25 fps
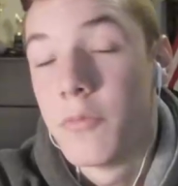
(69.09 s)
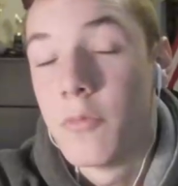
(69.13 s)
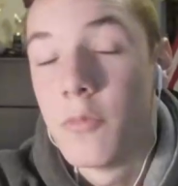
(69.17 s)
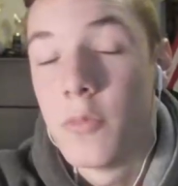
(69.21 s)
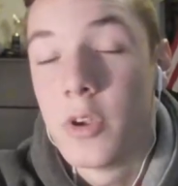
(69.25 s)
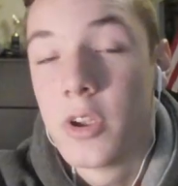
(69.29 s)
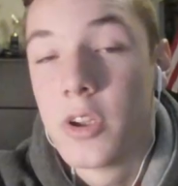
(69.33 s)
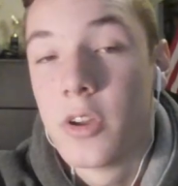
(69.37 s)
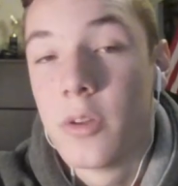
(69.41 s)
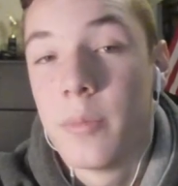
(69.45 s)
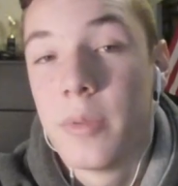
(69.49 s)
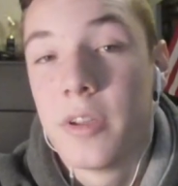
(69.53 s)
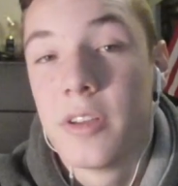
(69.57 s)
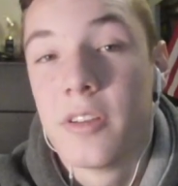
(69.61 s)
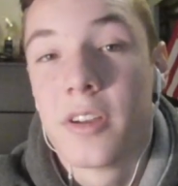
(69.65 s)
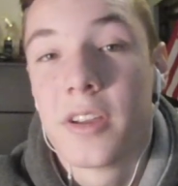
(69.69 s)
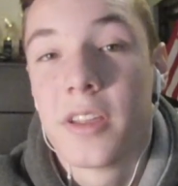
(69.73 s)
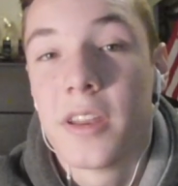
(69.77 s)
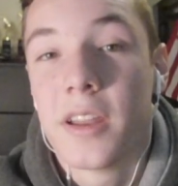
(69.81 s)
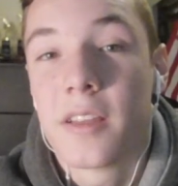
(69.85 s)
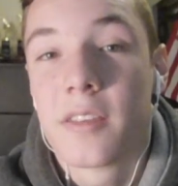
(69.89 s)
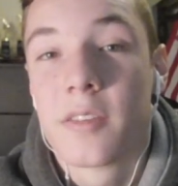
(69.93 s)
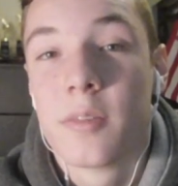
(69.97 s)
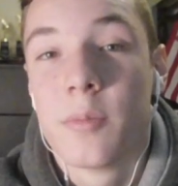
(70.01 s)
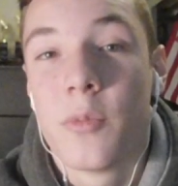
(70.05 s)
we could be
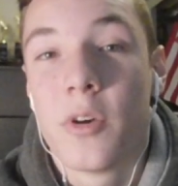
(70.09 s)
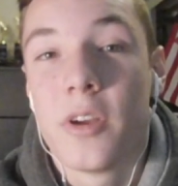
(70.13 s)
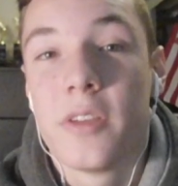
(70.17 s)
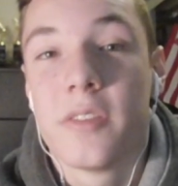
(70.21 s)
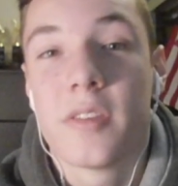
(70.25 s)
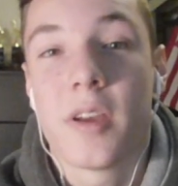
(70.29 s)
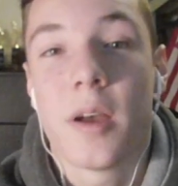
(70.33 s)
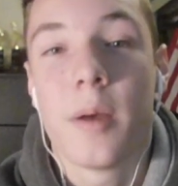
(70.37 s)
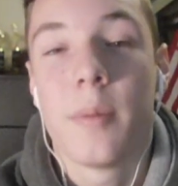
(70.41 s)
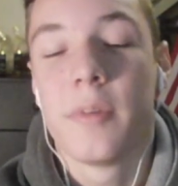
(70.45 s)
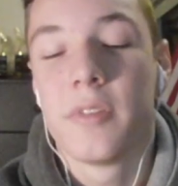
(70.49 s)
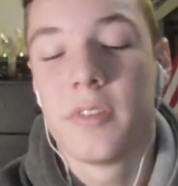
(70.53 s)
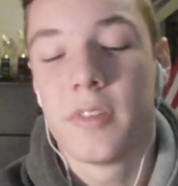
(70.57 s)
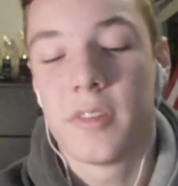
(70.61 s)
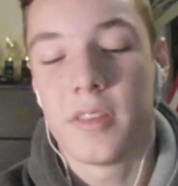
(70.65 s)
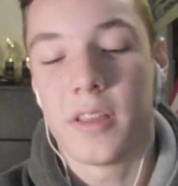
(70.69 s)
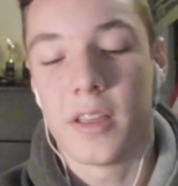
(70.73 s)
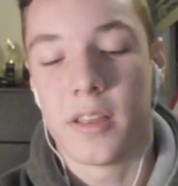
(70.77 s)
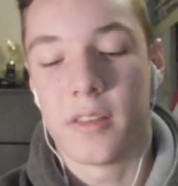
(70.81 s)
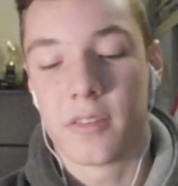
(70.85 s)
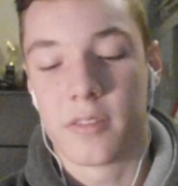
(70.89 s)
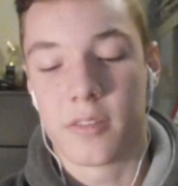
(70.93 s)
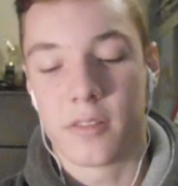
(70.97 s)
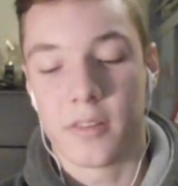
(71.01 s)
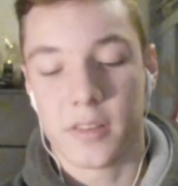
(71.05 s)
looking at some white Zombas at the
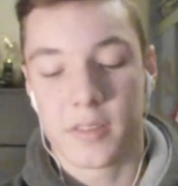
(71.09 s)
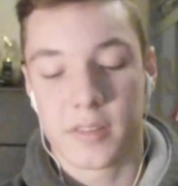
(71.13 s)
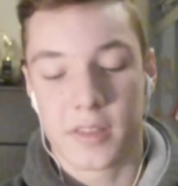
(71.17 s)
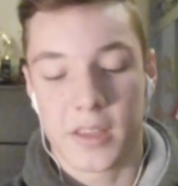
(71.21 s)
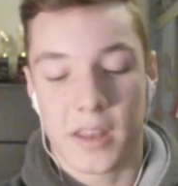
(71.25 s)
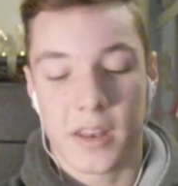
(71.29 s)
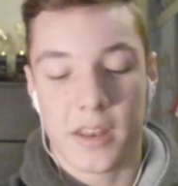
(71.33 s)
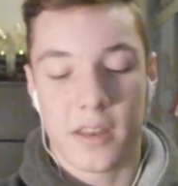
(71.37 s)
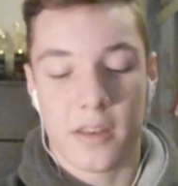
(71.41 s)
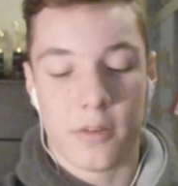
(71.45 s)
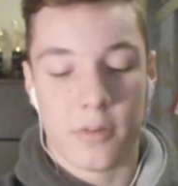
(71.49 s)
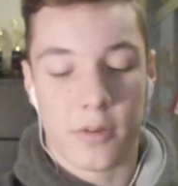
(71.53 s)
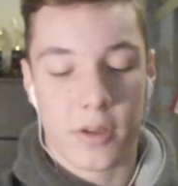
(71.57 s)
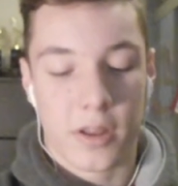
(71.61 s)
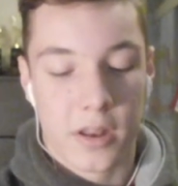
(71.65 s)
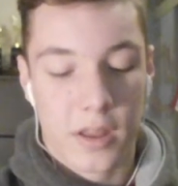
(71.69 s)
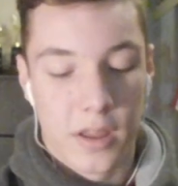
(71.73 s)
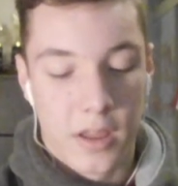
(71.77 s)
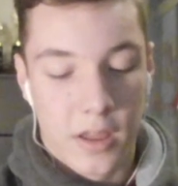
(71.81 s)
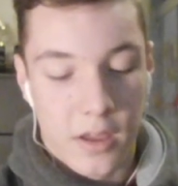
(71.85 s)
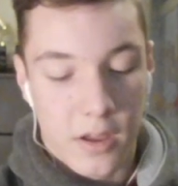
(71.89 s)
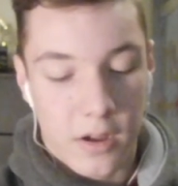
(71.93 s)
end, so let's get into it.